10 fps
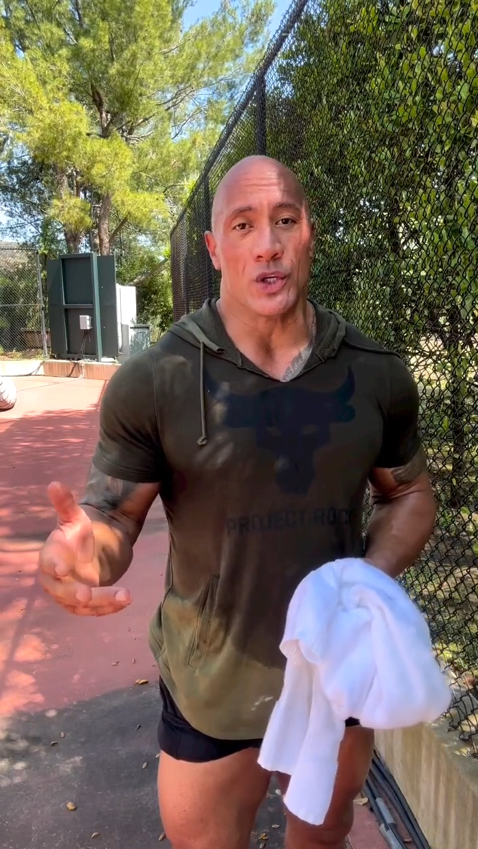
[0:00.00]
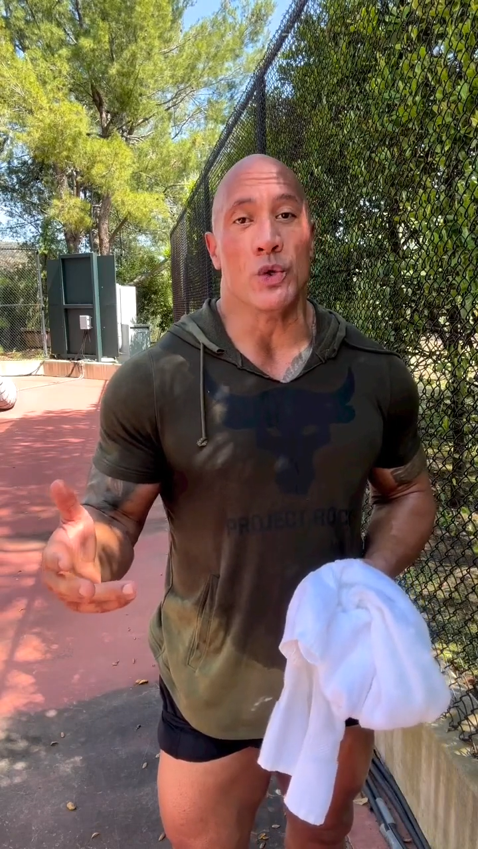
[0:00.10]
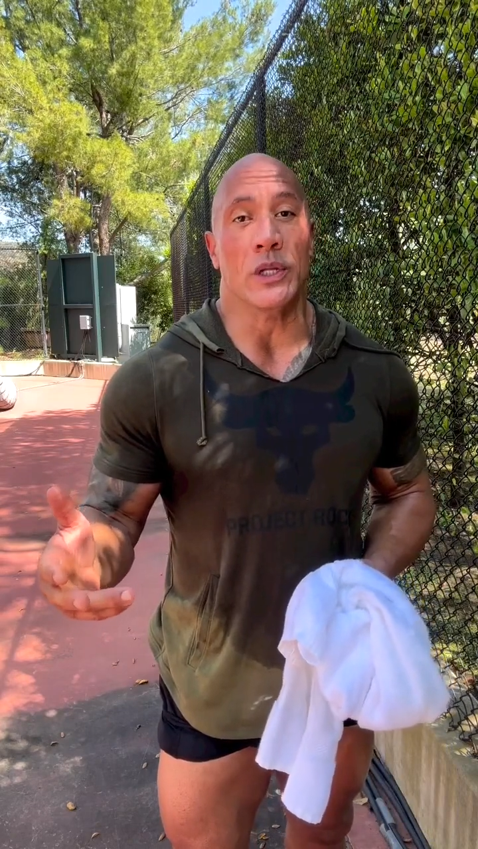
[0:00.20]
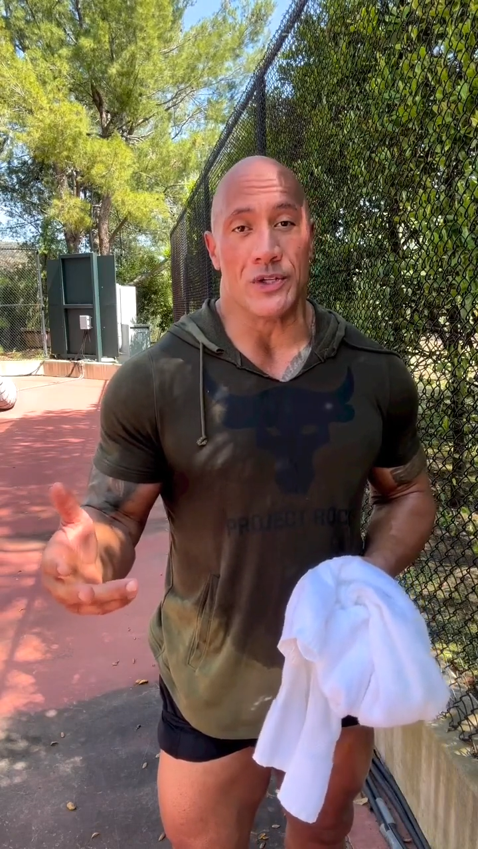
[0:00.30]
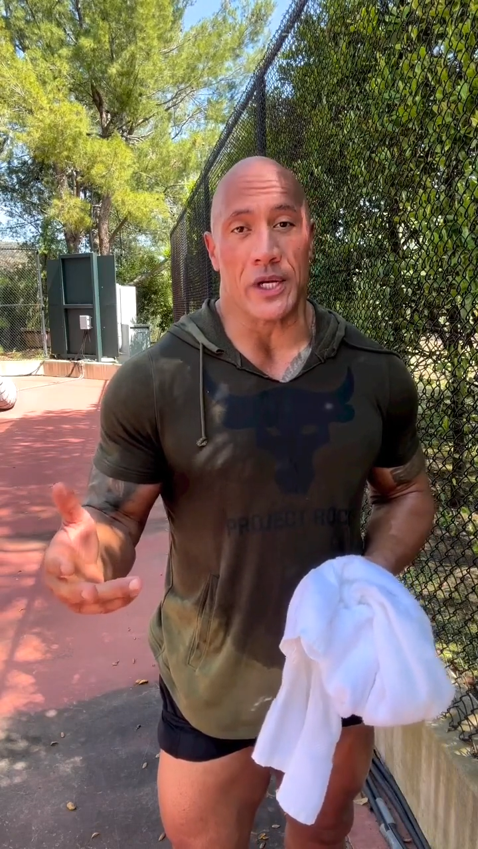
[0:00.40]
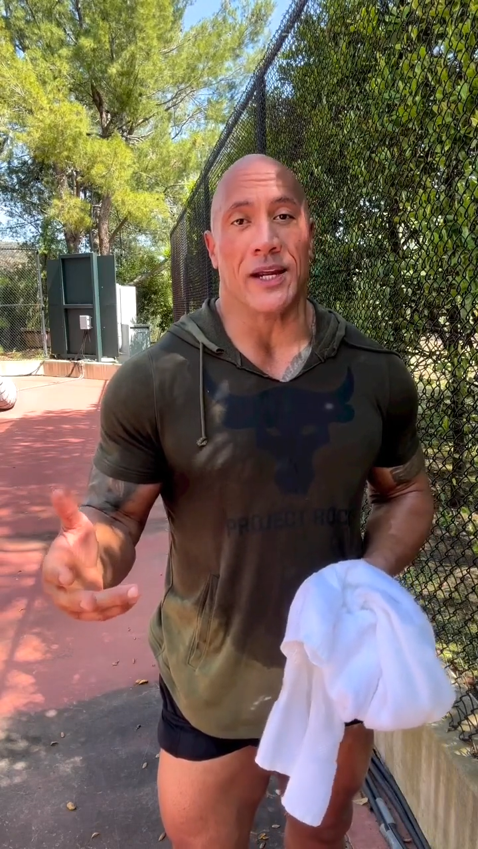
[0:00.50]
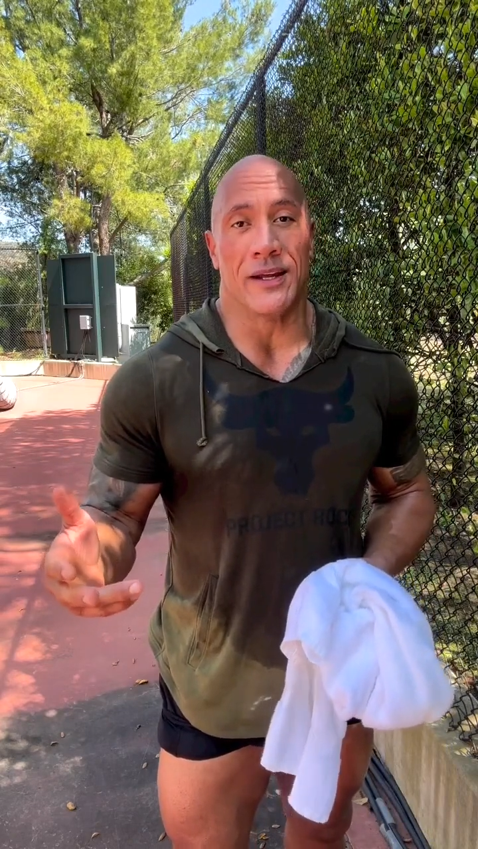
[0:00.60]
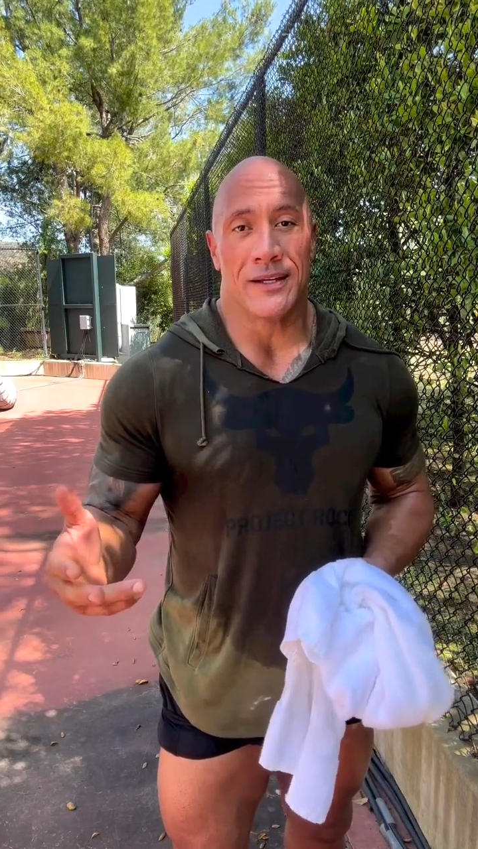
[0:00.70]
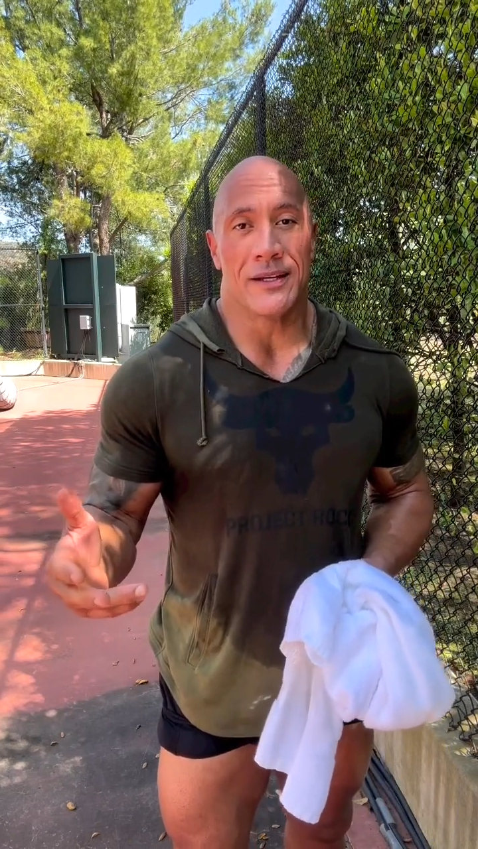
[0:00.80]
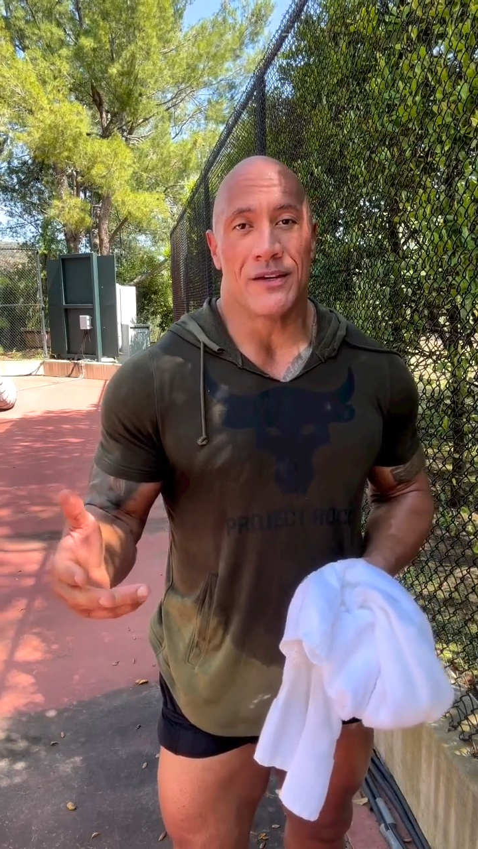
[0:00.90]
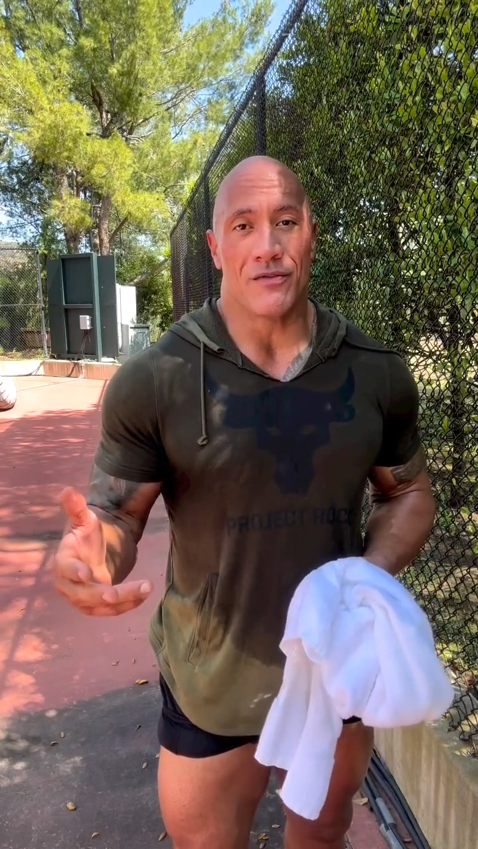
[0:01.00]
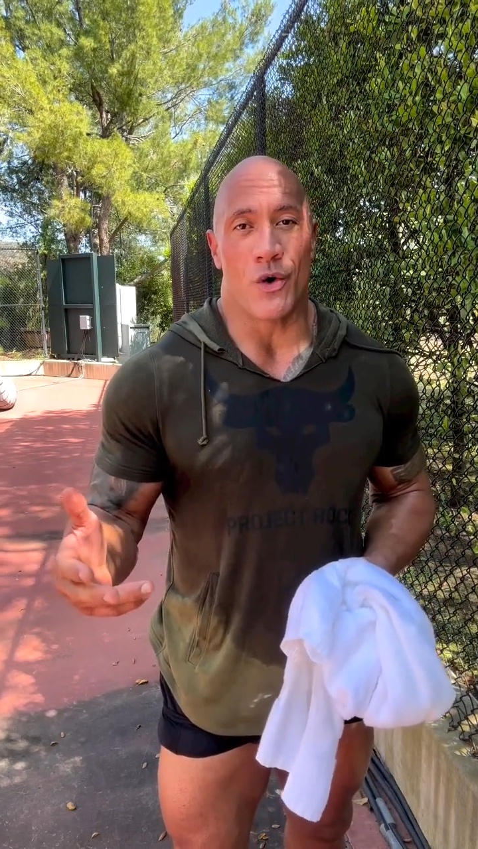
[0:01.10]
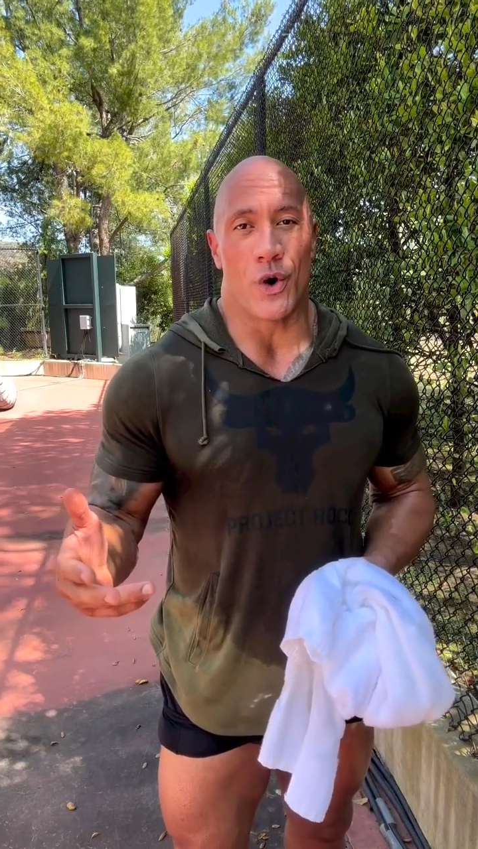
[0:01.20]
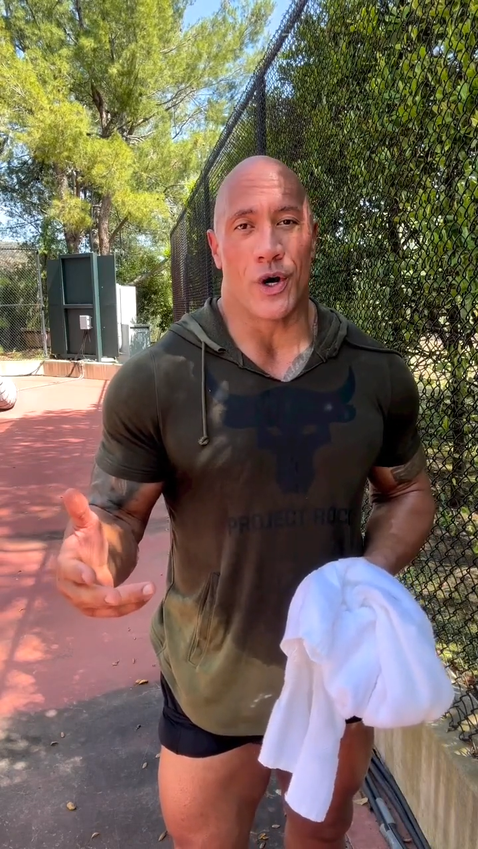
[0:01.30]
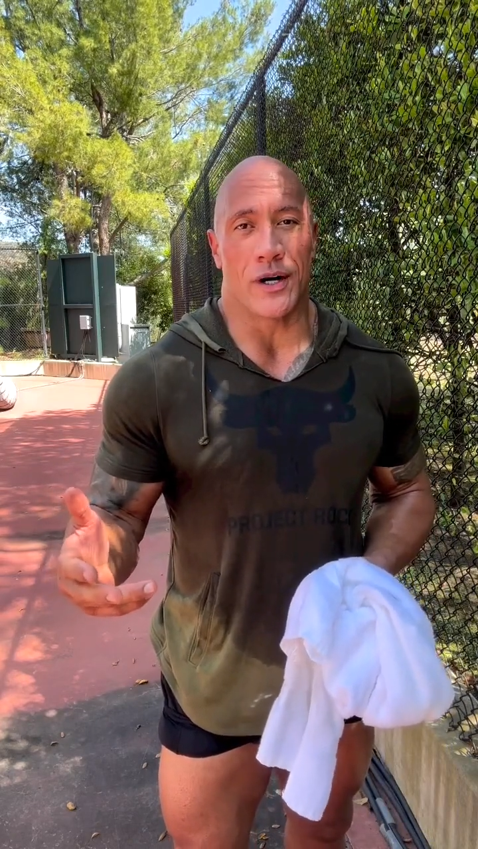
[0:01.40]
eulogy
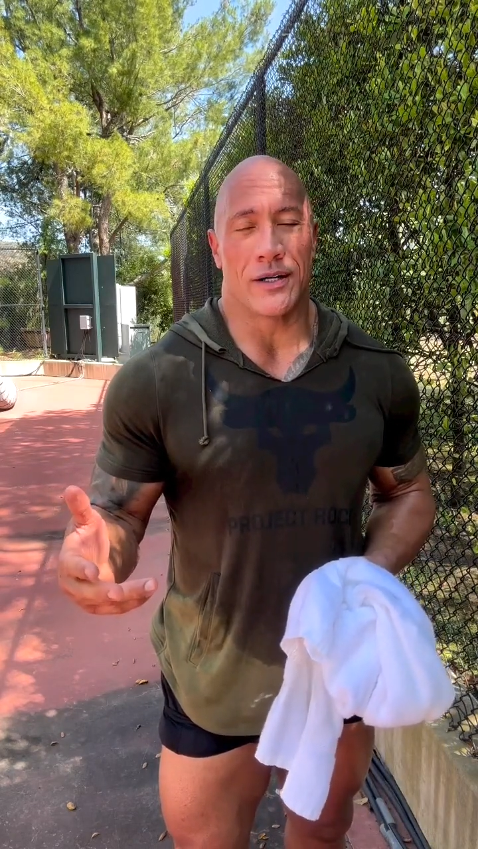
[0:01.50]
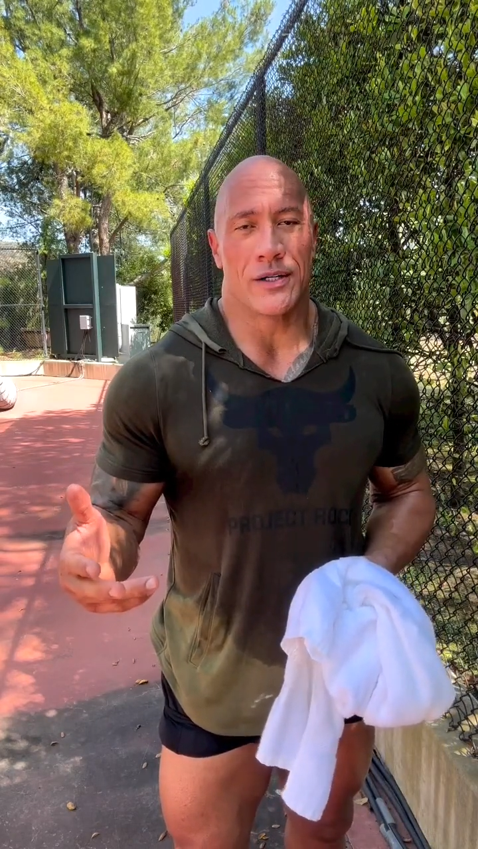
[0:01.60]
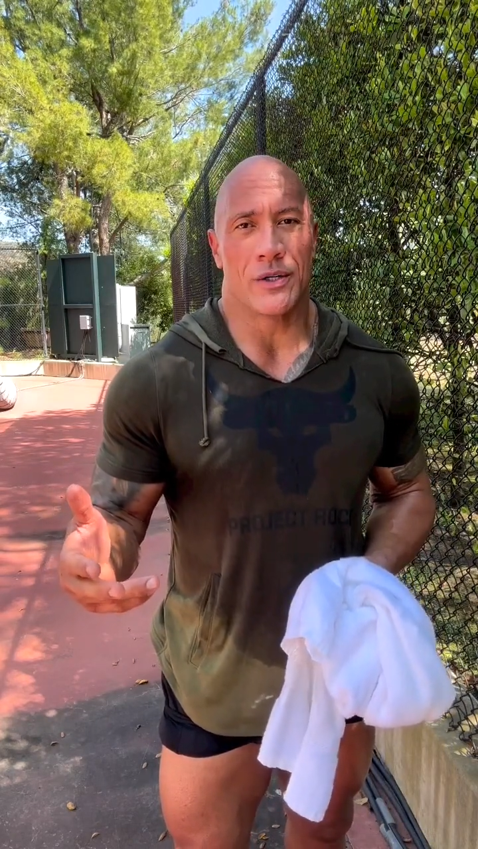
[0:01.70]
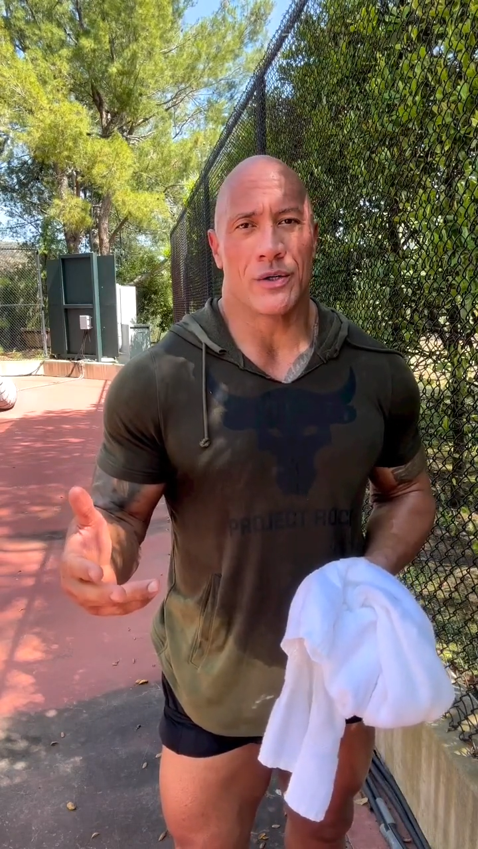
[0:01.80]
for